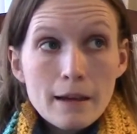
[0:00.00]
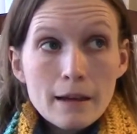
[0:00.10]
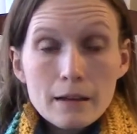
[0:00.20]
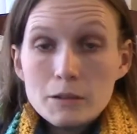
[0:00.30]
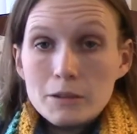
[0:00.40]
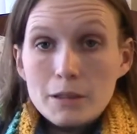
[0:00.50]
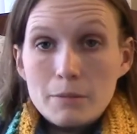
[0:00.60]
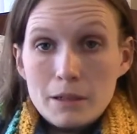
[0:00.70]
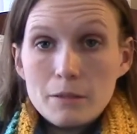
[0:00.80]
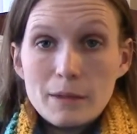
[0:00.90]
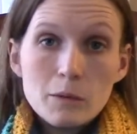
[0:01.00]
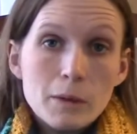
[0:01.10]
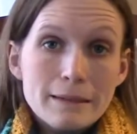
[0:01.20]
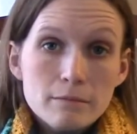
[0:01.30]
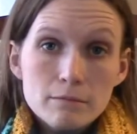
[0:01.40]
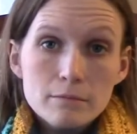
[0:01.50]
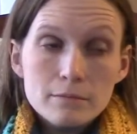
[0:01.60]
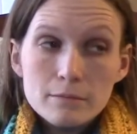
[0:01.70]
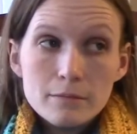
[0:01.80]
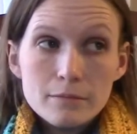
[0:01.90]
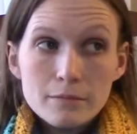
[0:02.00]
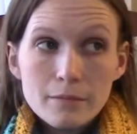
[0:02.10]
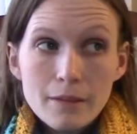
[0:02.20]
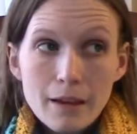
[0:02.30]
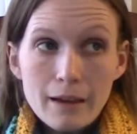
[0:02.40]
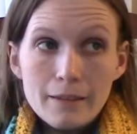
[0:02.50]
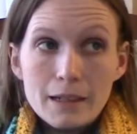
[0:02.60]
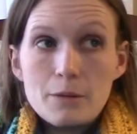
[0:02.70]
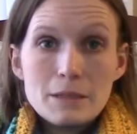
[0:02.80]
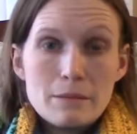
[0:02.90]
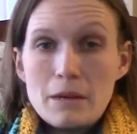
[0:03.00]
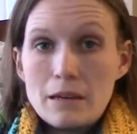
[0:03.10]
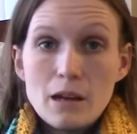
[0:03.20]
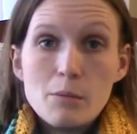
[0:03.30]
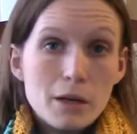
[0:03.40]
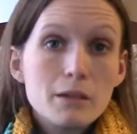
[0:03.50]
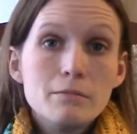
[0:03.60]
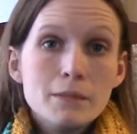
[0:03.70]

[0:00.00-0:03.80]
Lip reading: And I told him he could pick one, and that I wasn't making a bug.